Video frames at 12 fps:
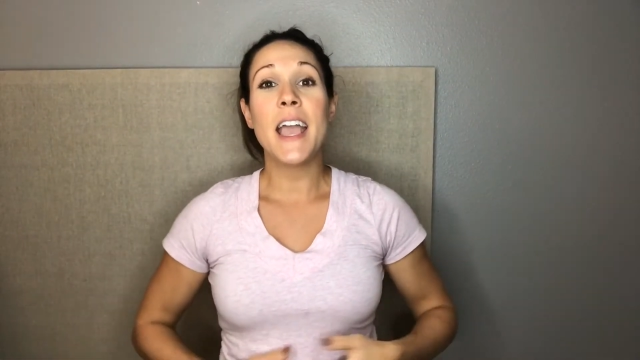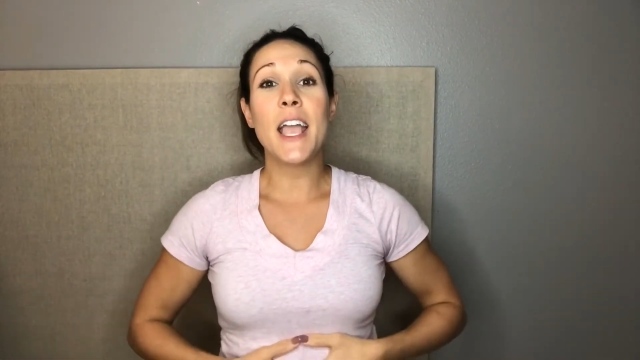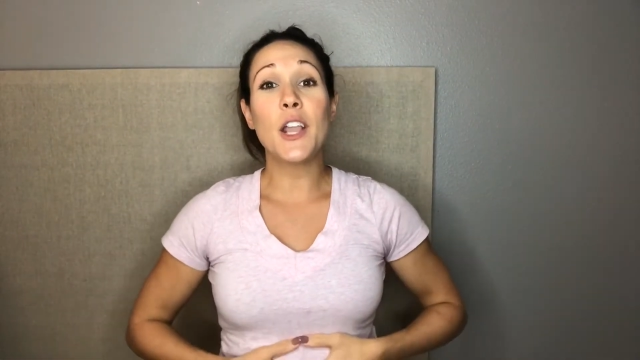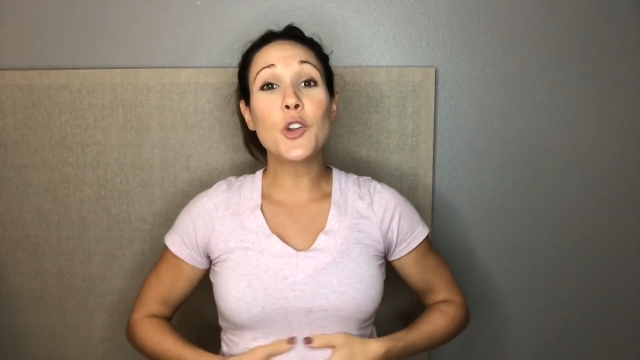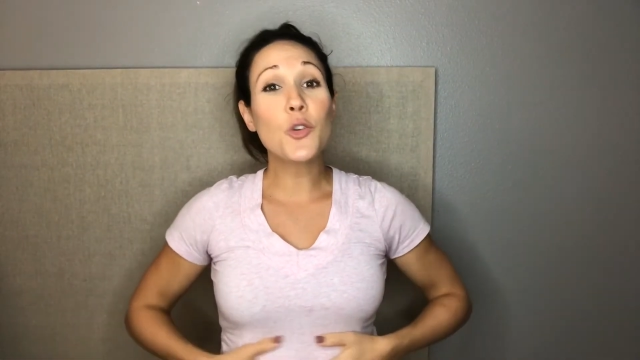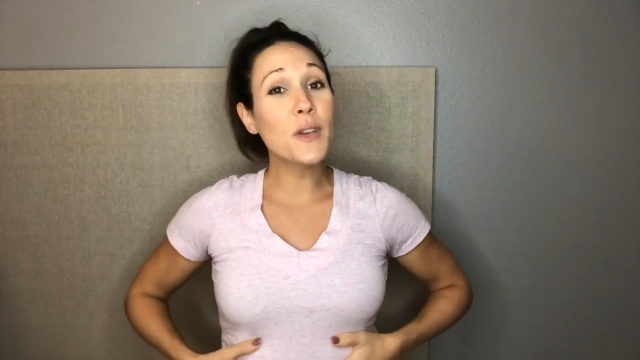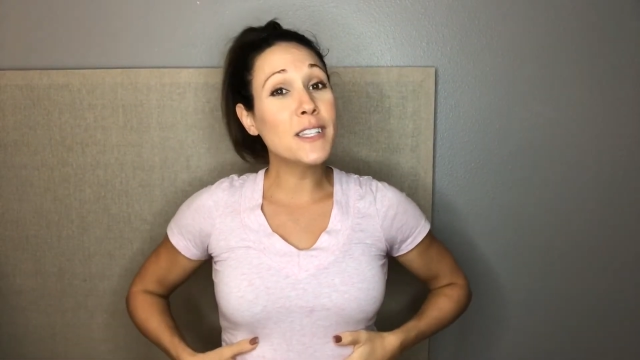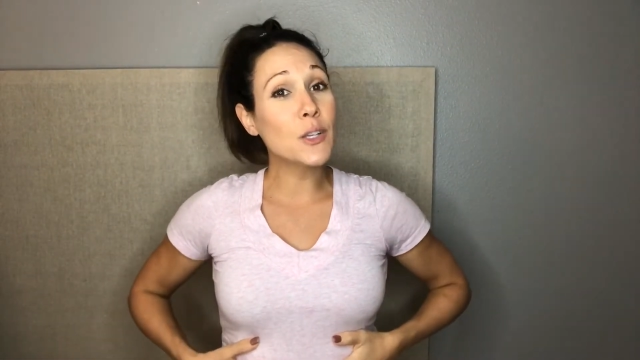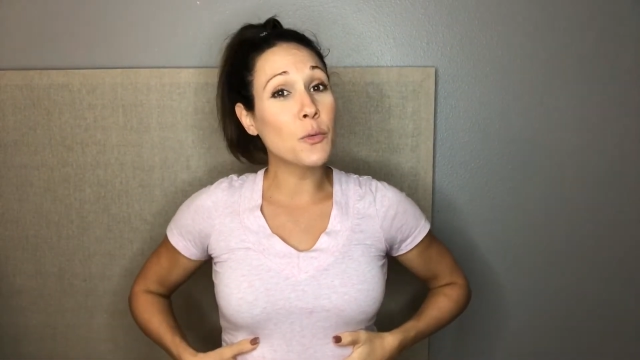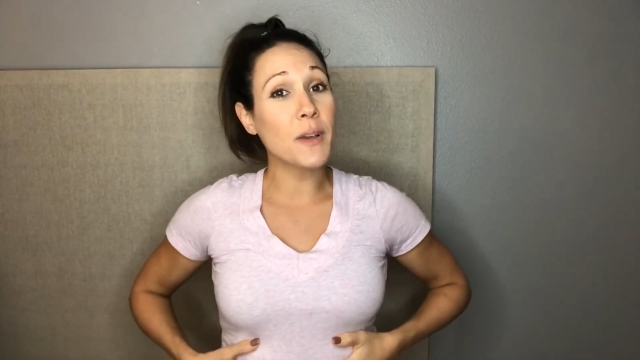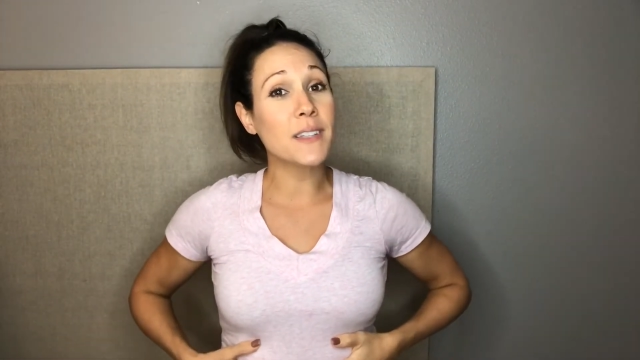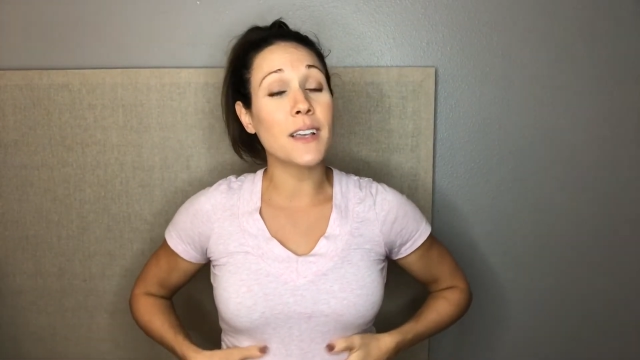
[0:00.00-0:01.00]
increase the
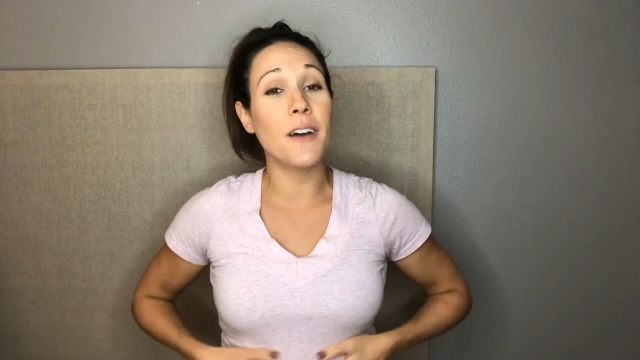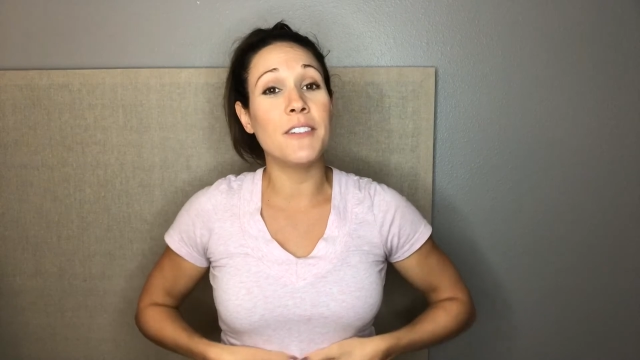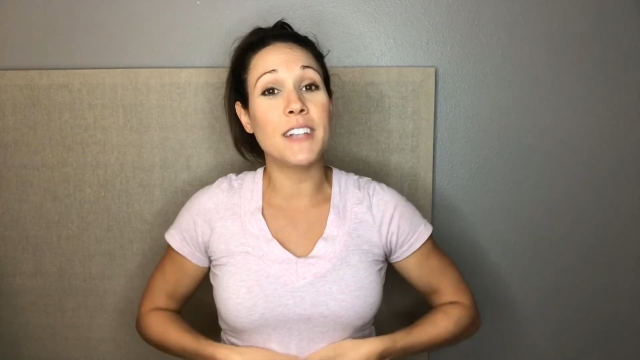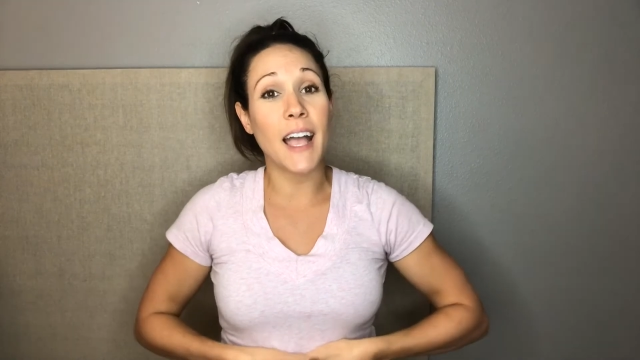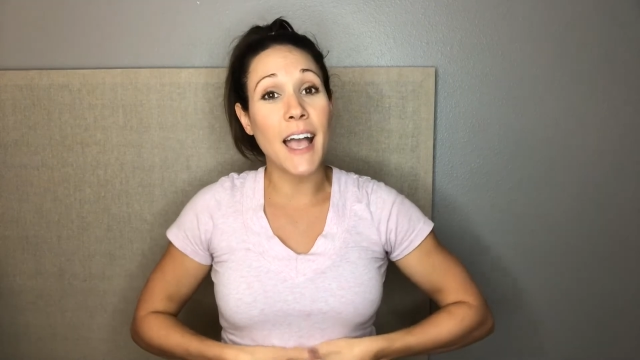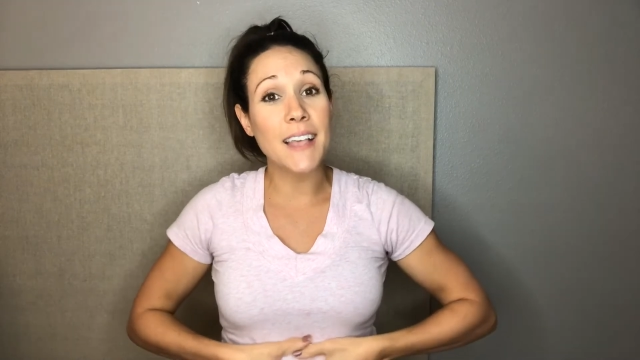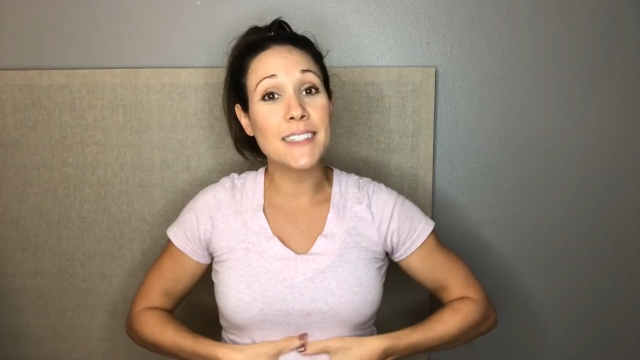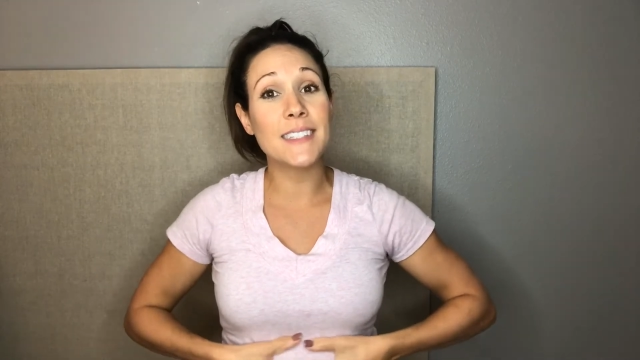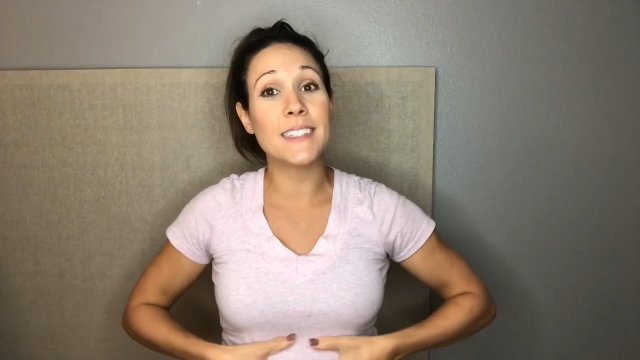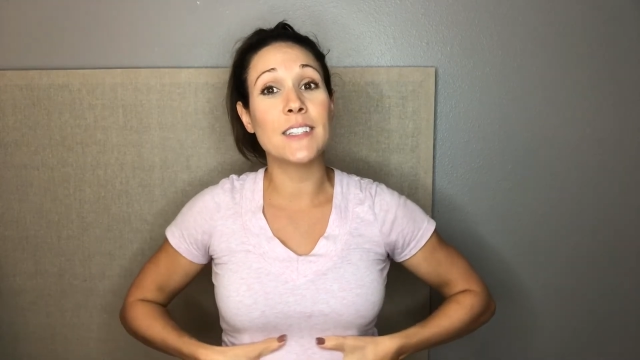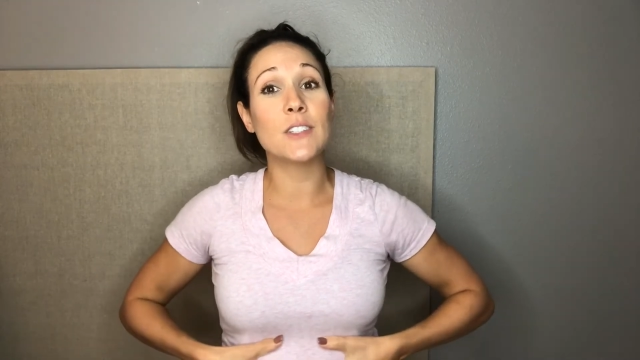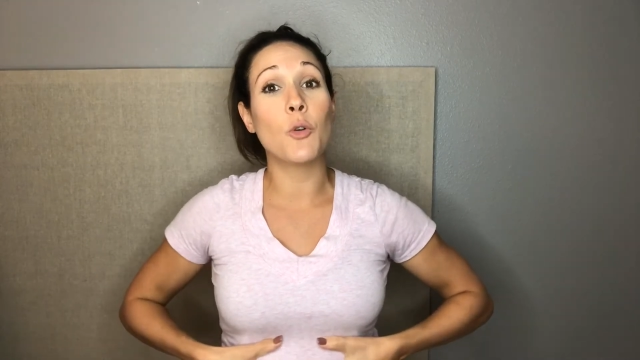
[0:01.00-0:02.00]
risk of
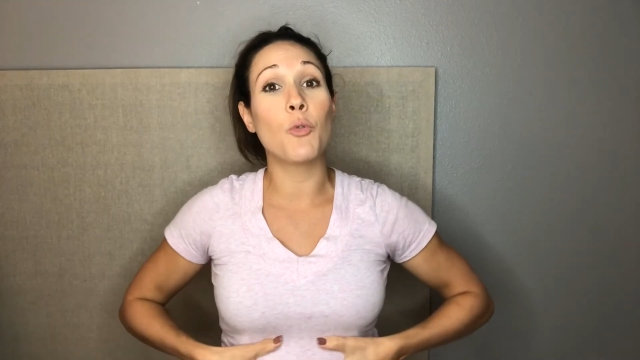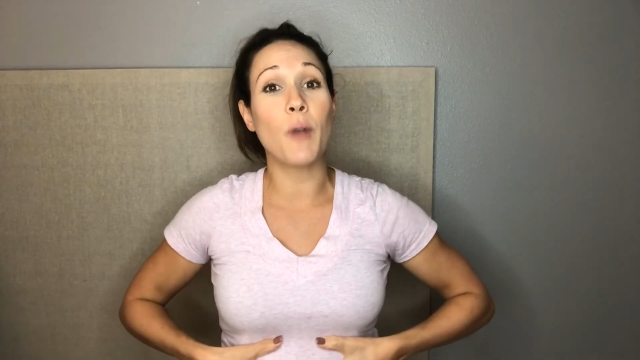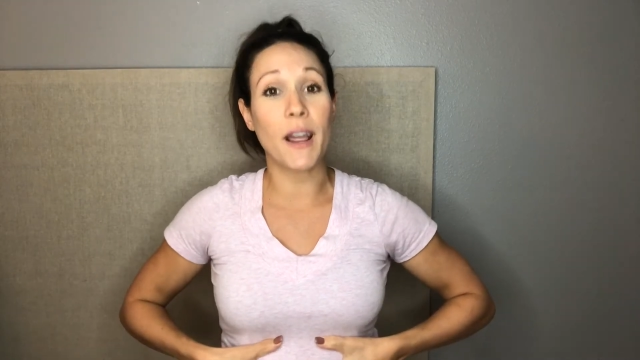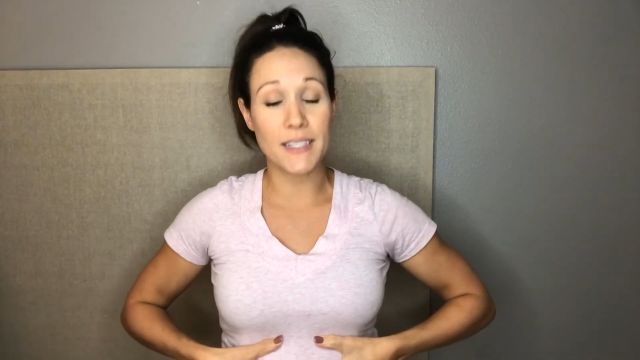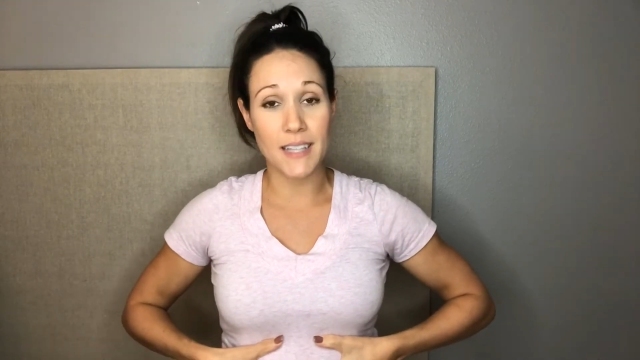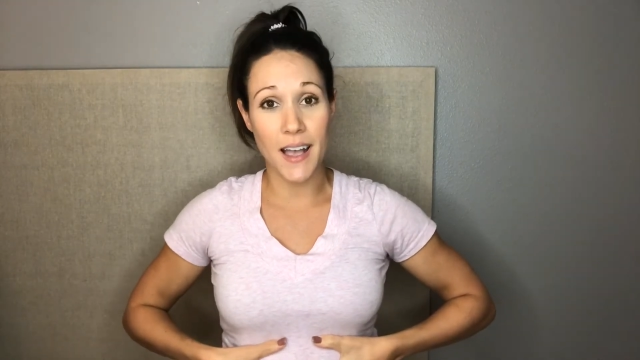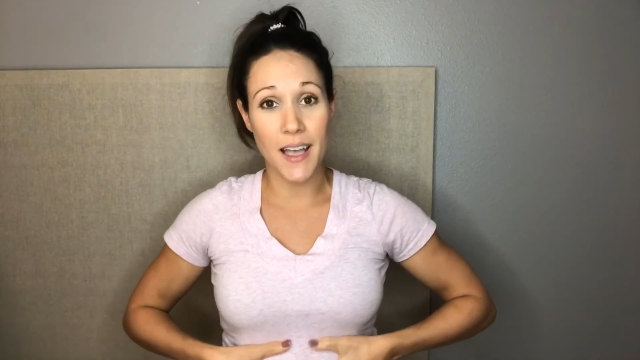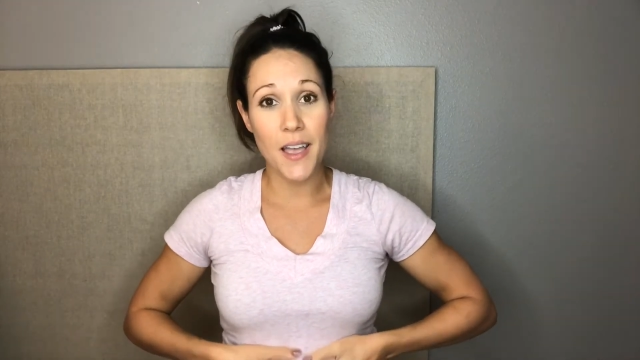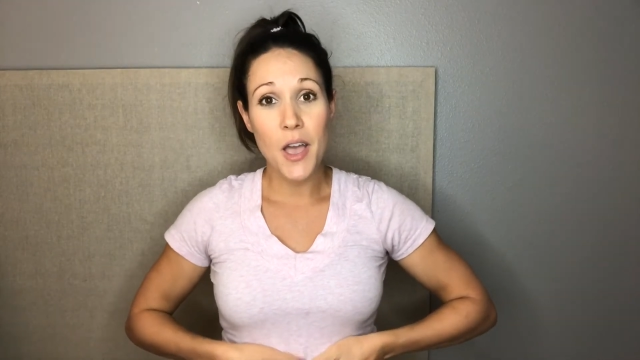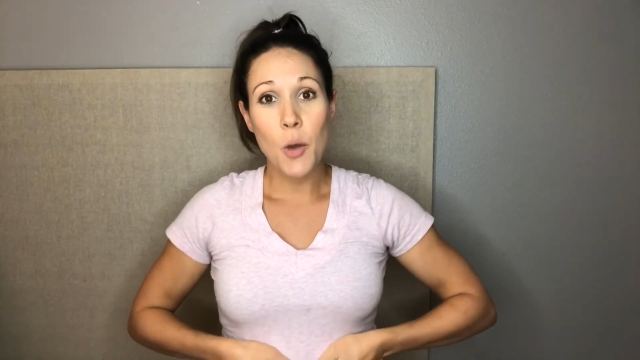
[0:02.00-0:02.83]
diastasis recti,